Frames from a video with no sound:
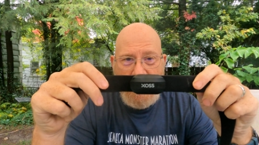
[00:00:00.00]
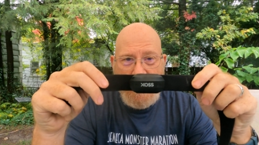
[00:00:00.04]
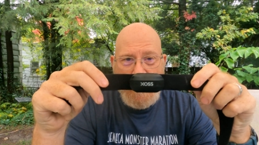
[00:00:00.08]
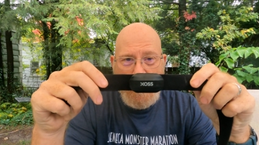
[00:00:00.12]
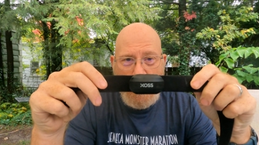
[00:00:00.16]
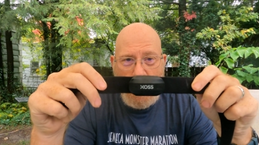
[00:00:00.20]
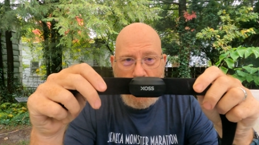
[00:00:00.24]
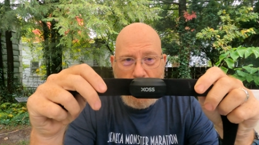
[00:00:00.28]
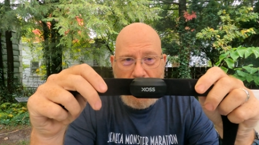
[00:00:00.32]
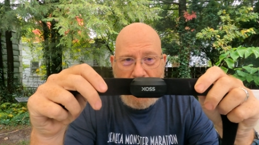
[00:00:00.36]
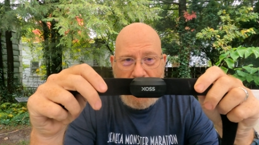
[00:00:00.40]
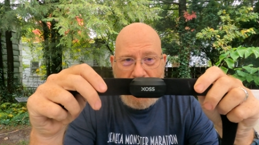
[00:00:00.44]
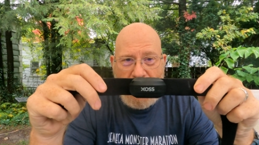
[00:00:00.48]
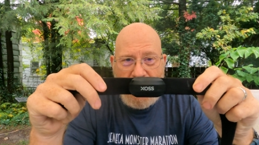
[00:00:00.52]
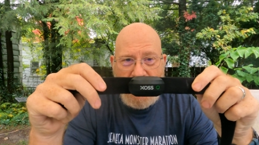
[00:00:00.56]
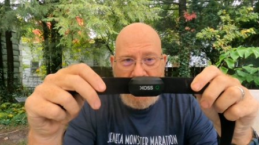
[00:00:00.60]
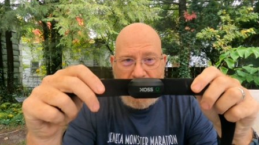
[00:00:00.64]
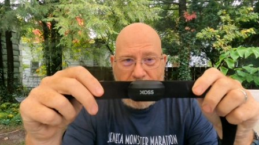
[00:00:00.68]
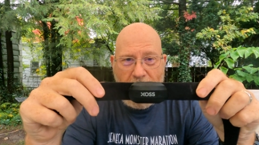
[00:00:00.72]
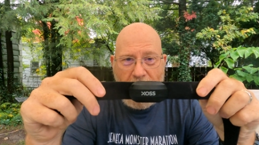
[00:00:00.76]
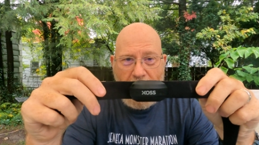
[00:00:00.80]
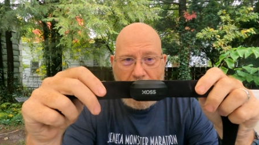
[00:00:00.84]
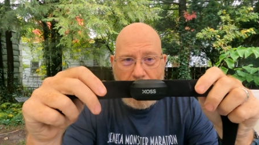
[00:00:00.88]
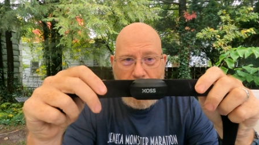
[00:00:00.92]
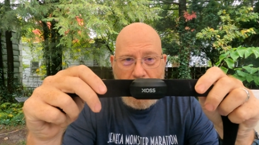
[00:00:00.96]
only
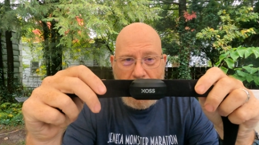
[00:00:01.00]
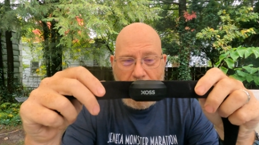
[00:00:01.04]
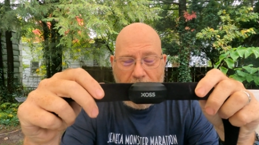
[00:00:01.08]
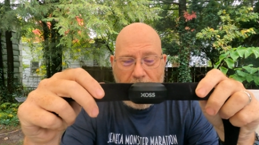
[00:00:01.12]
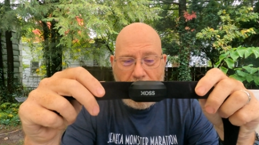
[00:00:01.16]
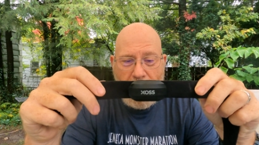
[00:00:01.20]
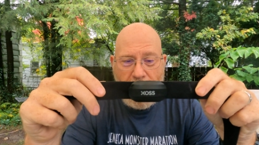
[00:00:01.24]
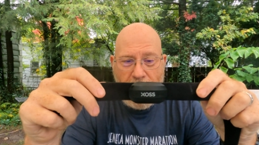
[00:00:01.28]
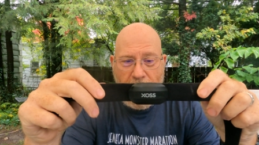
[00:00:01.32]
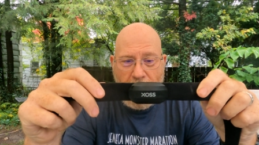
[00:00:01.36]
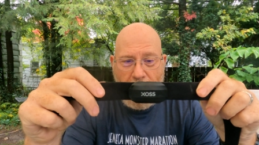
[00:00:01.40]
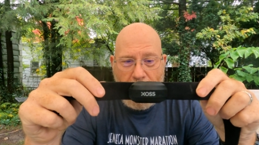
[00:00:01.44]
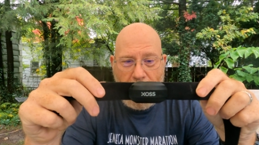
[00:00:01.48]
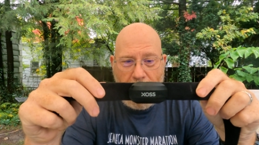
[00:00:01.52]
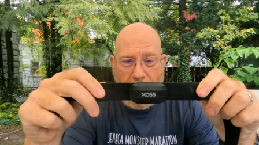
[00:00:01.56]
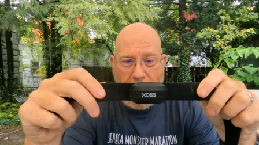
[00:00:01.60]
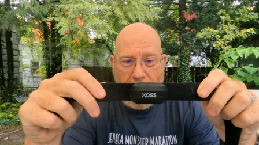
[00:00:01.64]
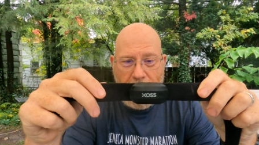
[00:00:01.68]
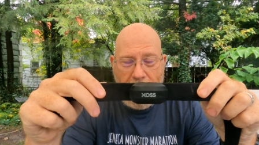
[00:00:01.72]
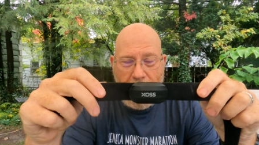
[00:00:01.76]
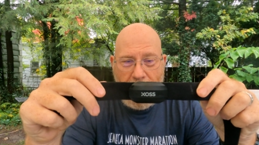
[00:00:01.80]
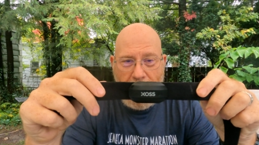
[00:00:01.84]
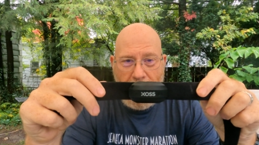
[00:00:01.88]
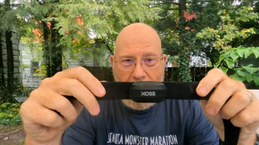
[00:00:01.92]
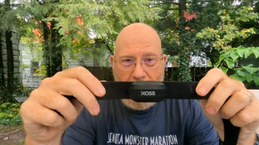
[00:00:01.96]
strap I could find.
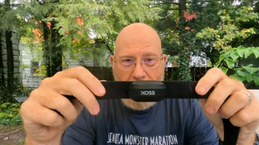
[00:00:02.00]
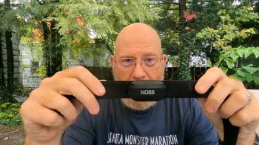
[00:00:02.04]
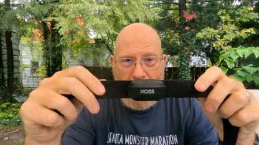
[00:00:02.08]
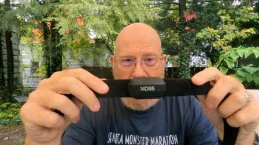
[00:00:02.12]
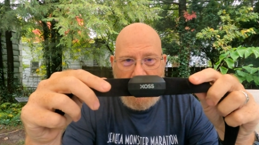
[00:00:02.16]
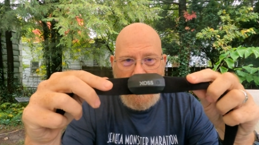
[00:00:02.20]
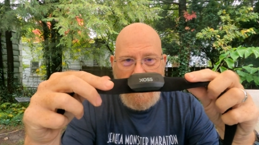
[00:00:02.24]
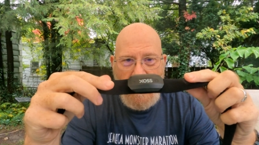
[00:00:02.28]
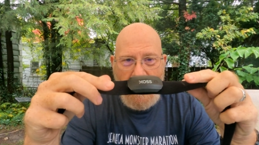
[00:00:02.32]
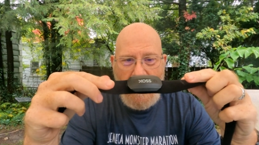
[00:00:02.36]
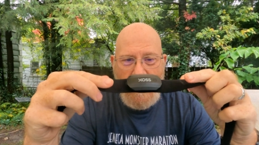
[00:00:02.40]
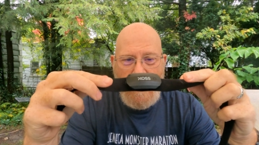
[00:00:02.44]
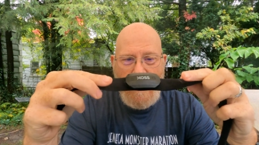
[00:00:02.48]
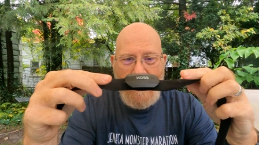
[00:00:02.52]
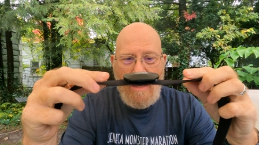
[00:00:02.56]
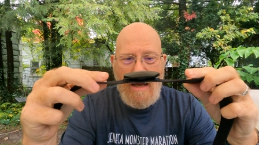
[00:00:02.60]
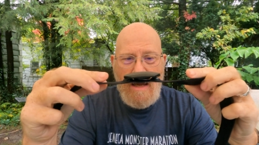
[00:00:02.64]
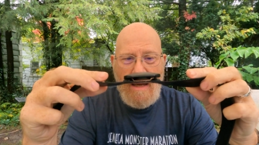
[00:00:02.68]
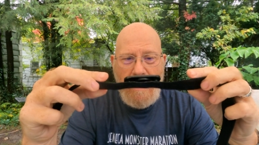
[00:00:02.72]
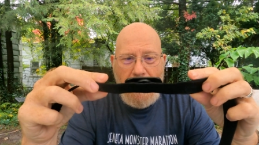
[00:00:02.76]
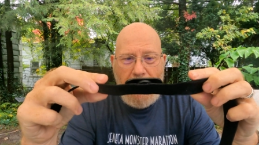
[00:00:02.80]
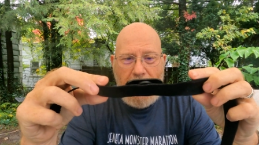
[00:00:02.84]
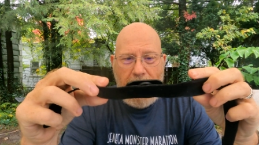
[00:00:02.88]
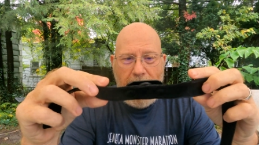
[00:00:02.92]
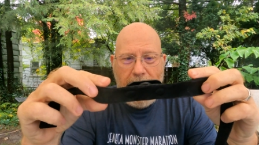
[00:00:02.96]

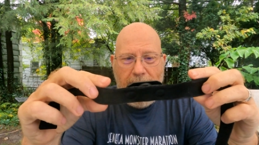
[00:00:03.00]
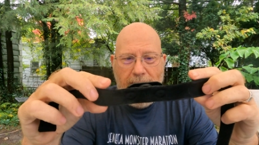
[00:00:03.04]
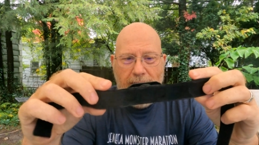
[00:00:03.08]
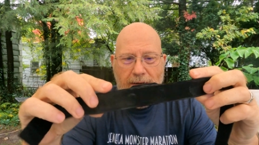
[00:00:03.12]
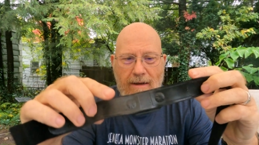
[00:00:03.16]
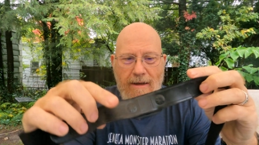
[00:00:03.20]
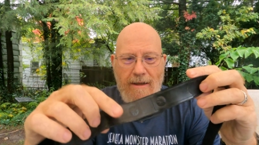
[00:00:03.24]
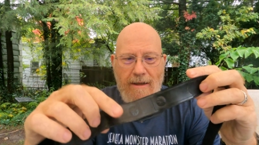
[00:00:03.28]
And